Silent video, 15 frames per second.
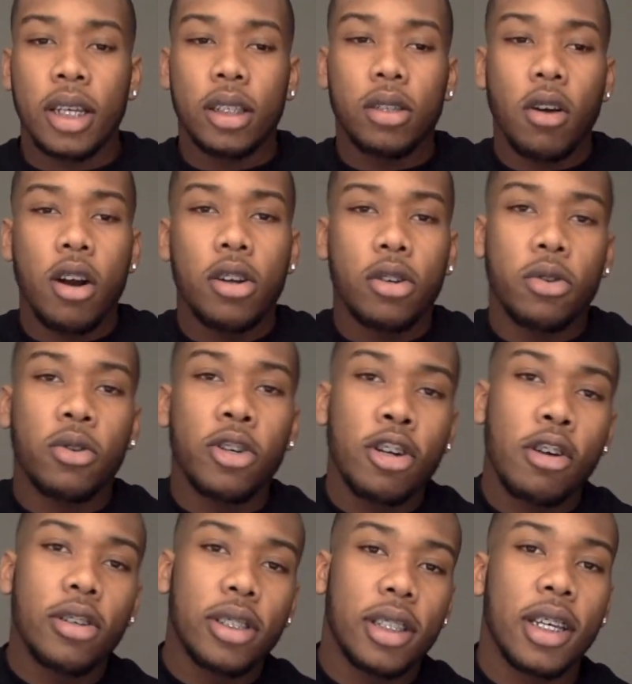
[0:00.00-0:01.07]
Start doing
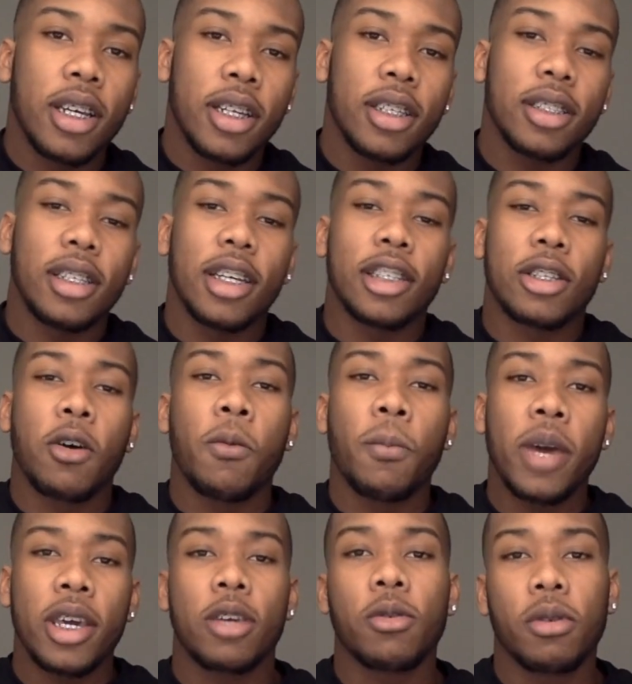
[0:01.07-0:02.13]
those things that's gonna
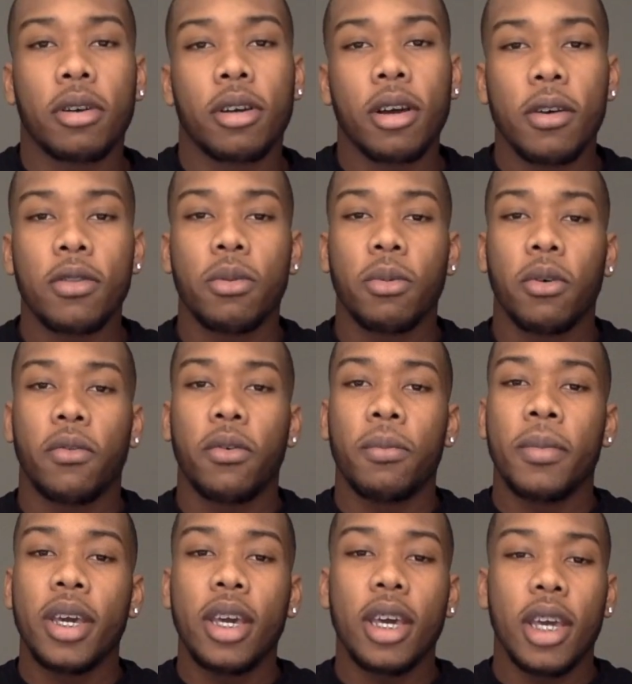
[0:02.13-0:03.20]
make you uncomfortable. For
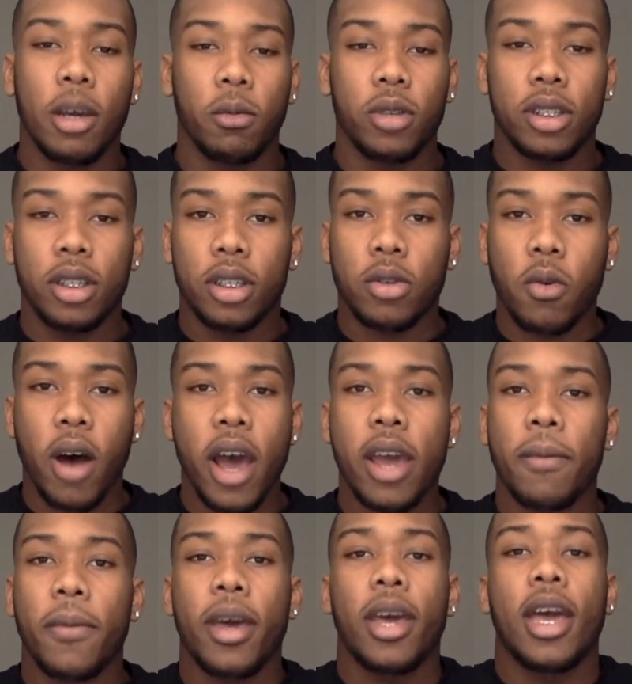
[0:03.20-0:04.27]
me, it was the
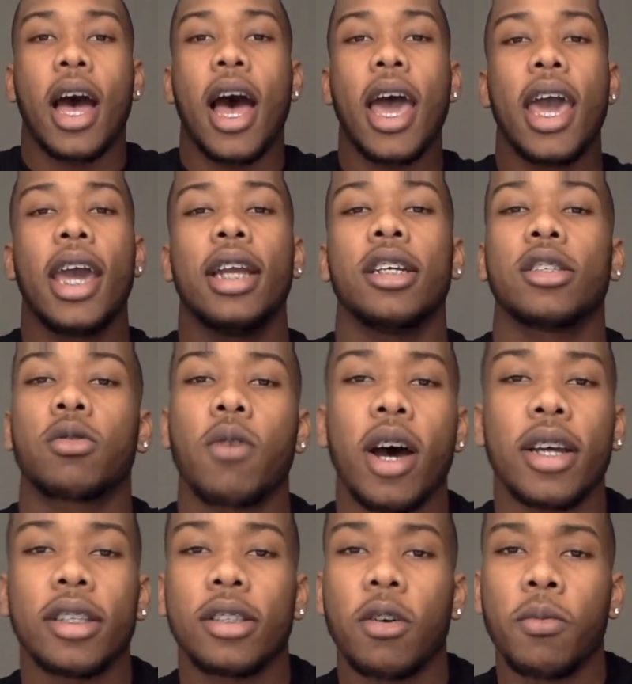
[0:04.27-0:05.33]
squatting, man. I hated
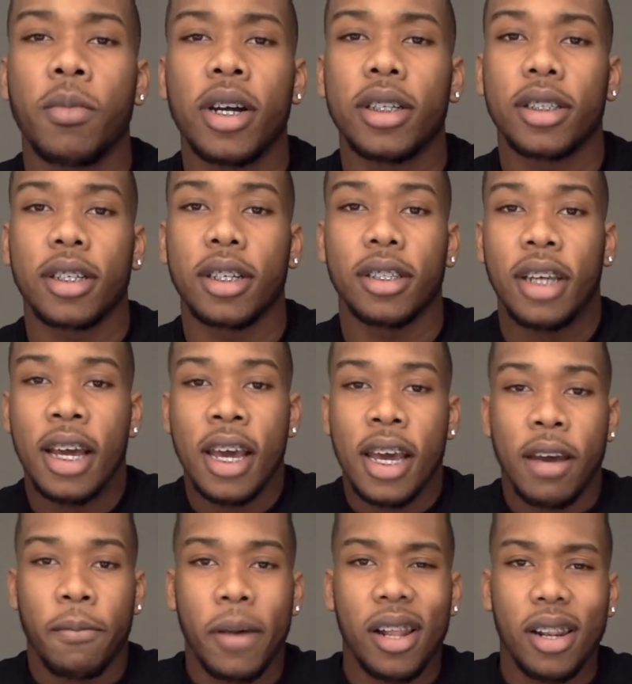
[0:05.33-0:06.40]
squatting so much because
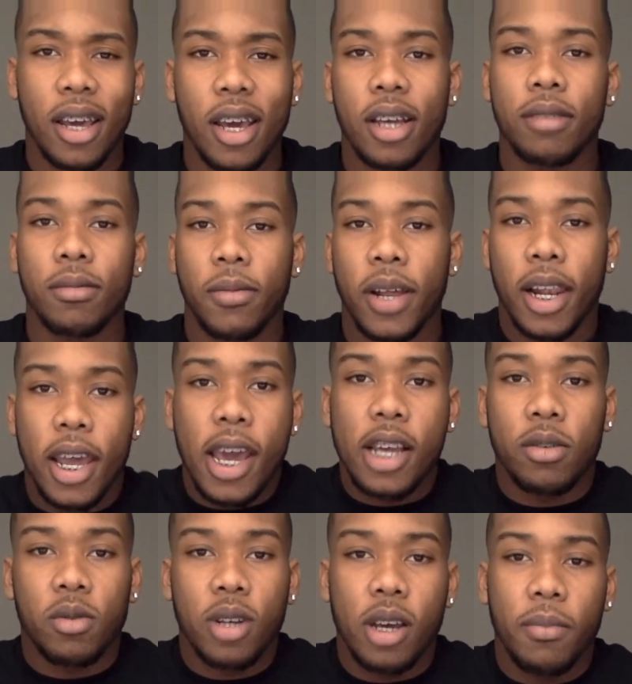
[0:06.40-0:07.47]
my legs
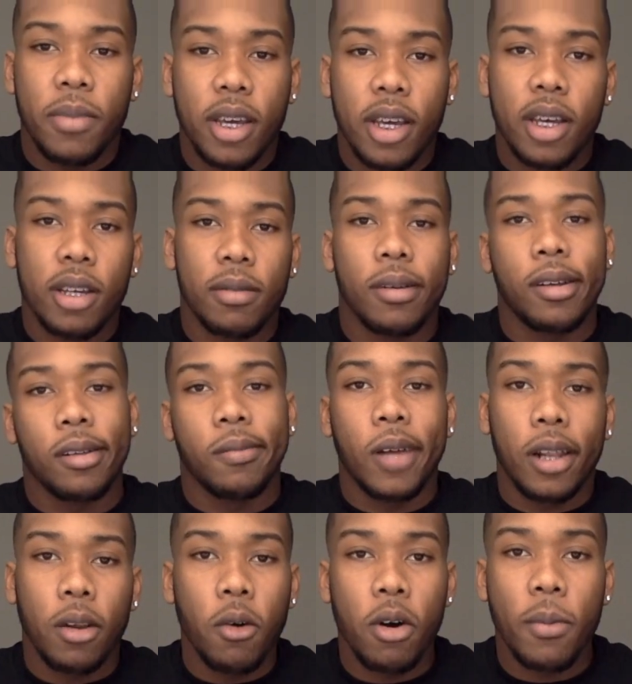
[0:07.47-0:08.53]
weren't that big. My
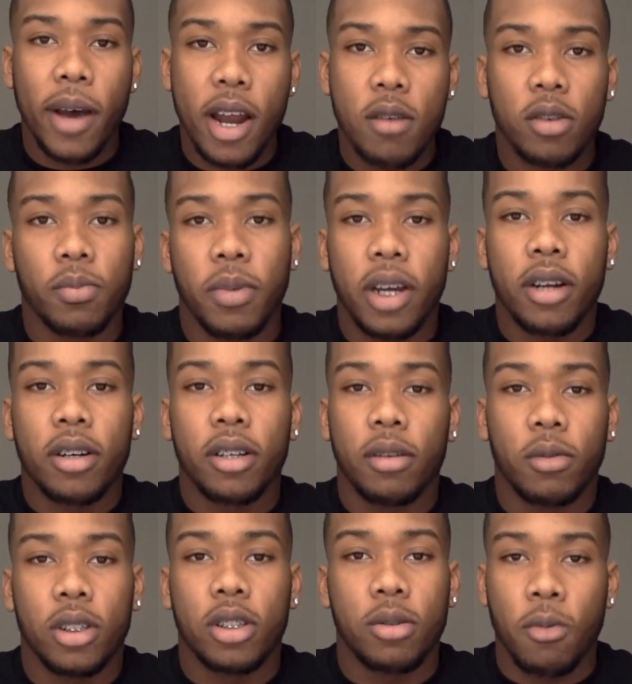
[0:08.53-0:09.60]
lower body was bigger, it
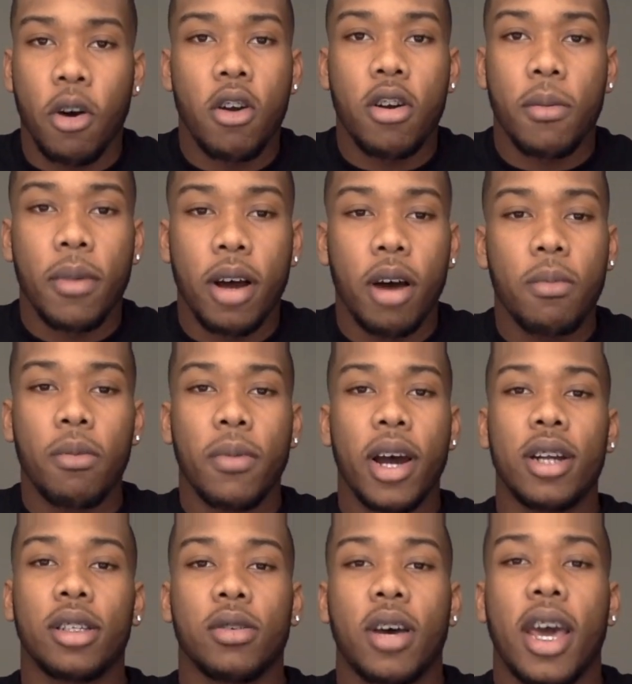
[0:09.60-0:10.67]
was smaller than my upper
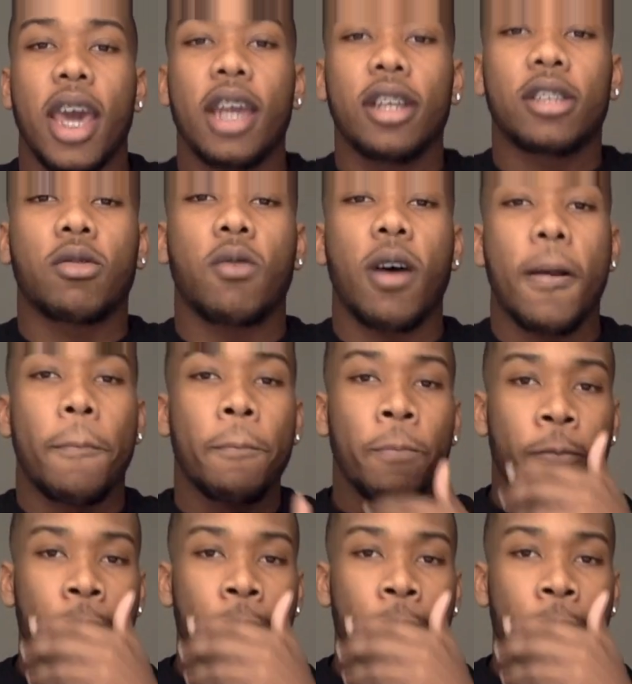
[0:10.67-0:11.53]
body, so I hated squatting.